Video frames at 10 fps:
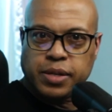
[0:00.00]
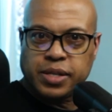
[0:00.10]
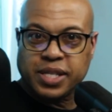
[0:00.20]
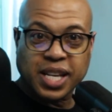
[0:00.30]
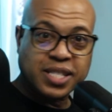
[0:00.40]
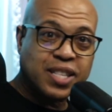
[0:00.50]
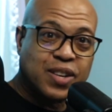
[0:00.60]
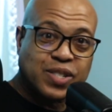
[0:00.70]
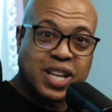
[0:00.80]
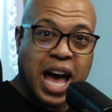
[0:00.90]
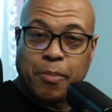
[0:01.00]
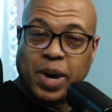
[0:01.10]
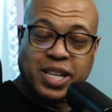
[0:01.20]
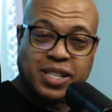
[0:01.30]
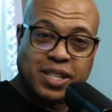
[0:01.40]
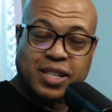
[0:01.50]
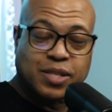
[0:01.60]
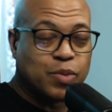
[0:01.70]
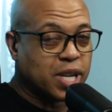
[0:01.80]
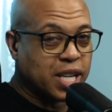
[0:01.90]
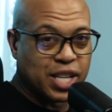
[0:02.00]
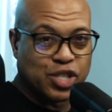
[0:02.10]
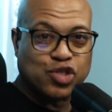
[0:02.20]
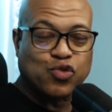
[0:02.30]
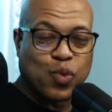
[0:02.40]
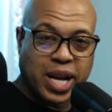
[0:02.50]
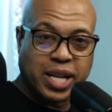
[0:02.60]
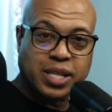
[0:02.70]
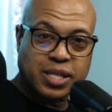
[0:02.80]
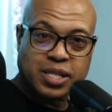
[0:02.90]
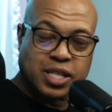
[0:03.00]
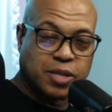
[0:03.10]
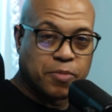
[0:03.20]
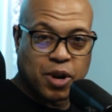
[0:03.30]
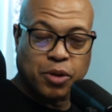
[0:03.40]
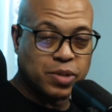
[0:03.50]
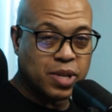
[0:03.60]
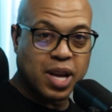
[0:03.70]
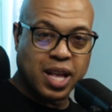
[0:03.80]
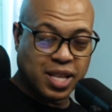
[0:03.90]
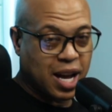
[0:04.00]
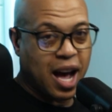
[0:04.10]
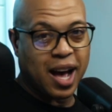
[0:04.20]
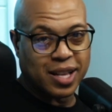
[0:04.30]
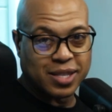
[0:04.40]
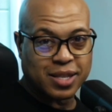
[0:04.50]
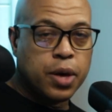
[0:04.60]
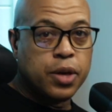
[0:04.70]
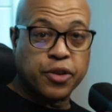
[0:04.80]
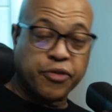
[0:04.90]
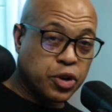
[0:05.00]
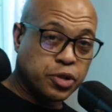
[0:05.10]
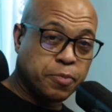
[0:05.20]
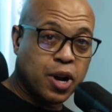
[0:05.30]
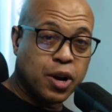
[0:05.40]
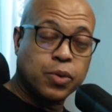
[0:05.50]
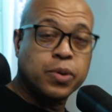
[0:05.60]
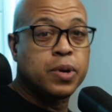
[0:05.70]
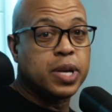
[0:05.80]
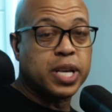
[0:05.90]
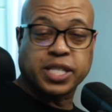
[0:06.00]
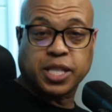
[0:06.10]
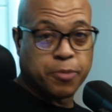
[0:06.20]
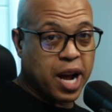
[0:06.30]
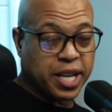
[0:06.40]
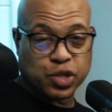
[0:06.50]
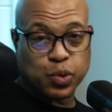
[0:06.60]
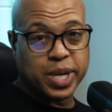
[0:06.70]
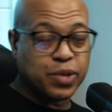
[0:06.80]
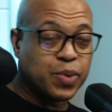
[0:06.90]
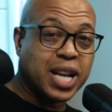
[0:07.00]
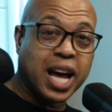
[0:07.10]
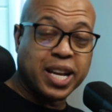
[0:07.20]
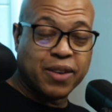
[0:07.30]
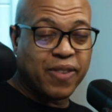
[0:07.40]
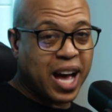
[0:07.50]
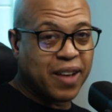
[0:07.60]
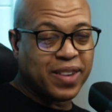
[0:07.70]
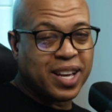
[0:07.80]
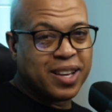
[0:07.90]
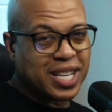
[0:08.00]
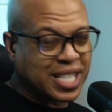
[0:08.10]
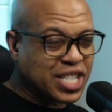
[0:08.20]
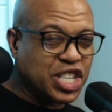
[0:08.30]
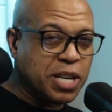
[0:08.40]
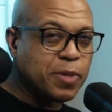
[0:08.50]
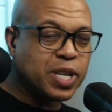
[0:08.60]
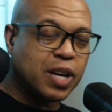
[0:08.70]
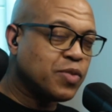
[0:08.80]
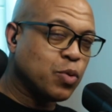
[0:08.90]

Since there's not much to this, we're going to get straight to the pros and the cons. The first pro is the price, $23.95. It's cheap enough to